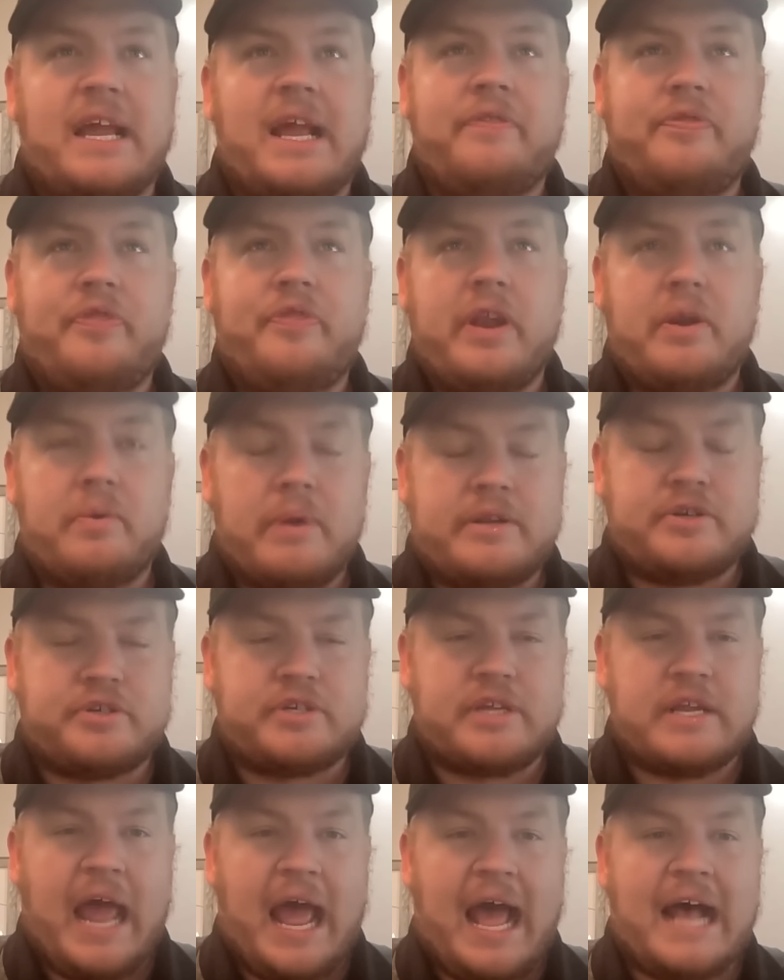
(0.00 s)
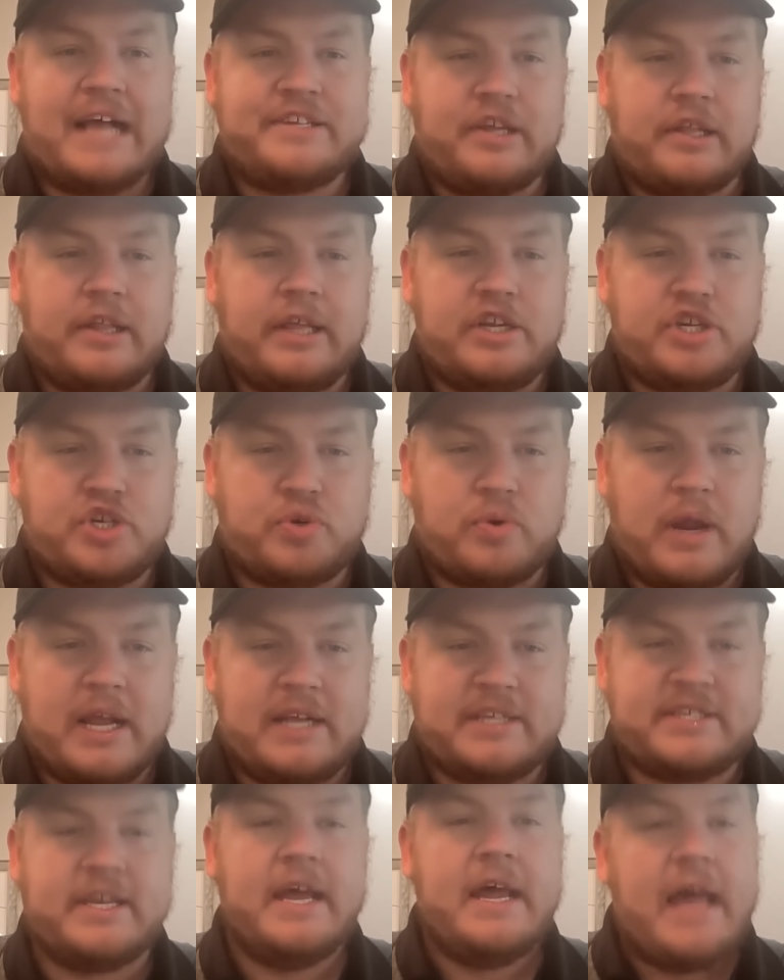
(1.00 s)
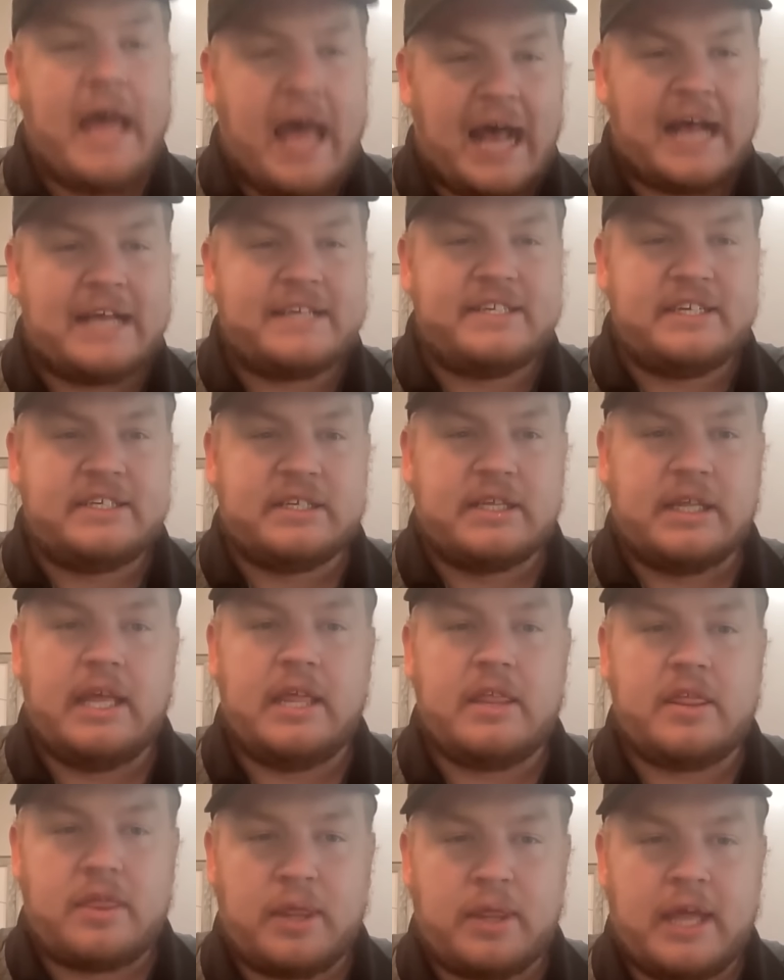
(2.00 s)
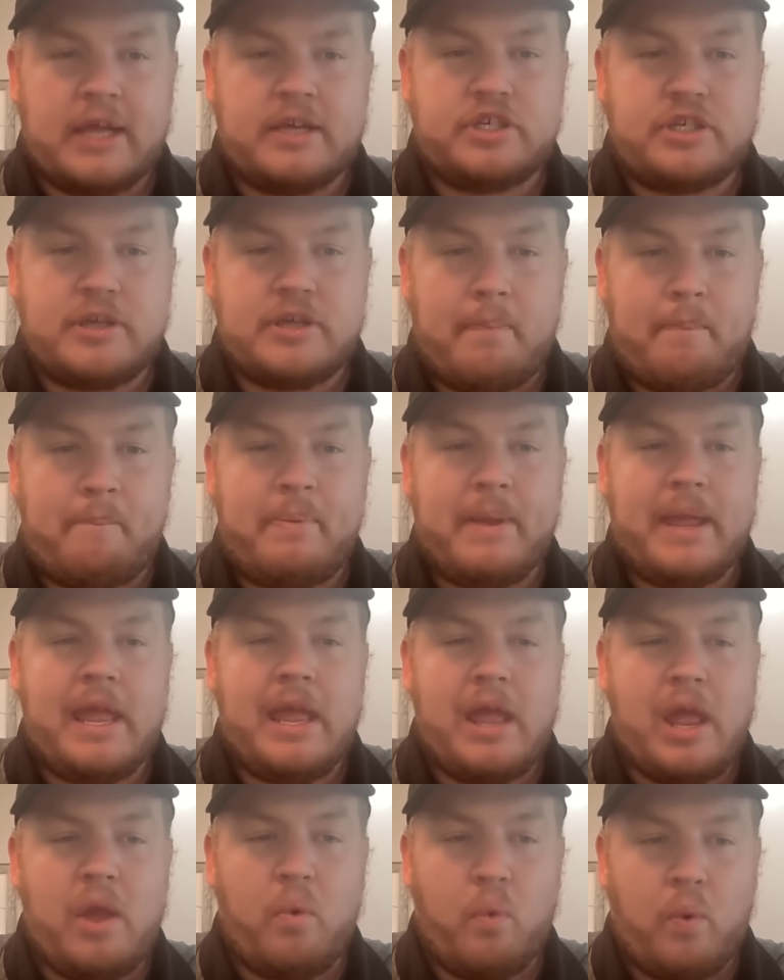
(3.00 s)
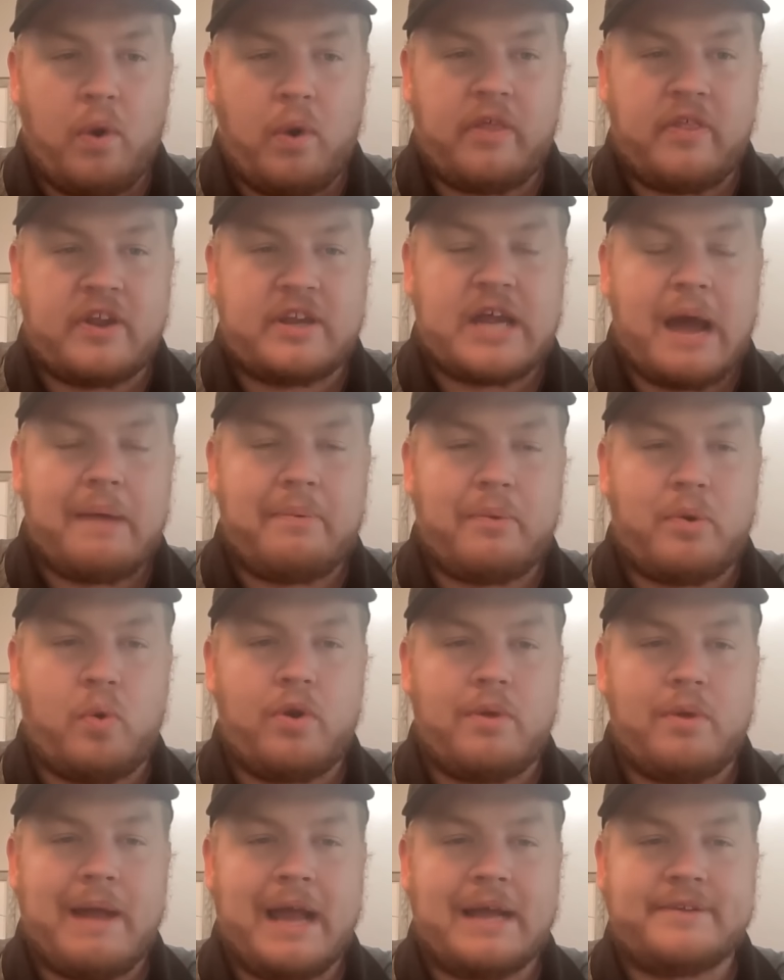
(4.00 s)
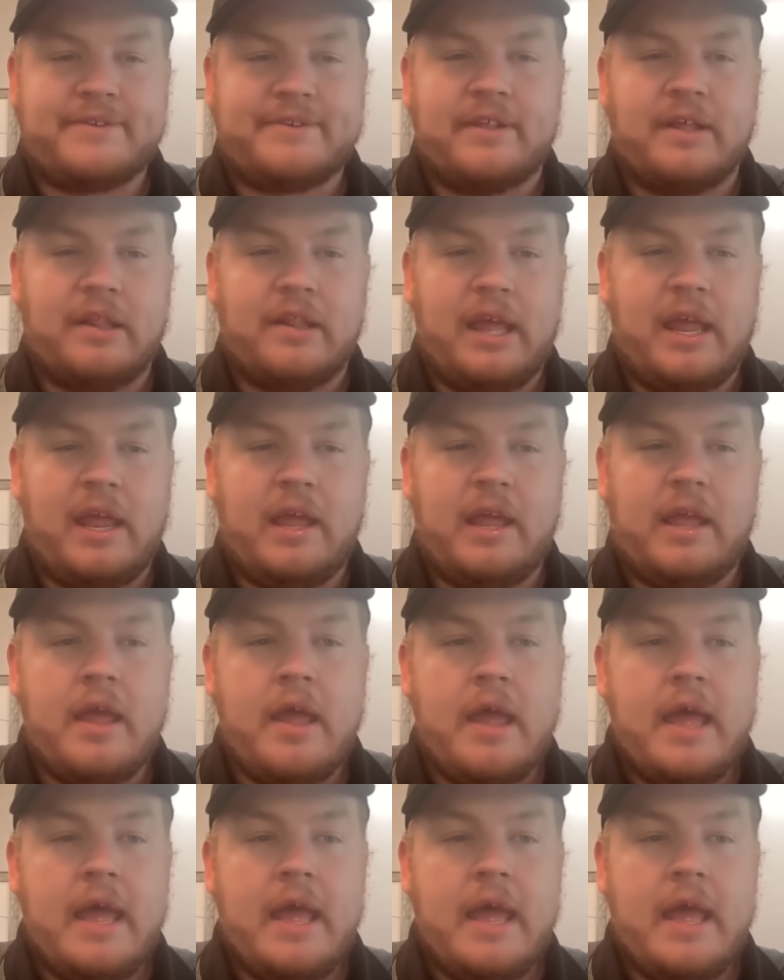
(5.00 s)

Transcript: Anthony Richardson has elite traits, has these elite things to be one of the top quarterbacks in the league.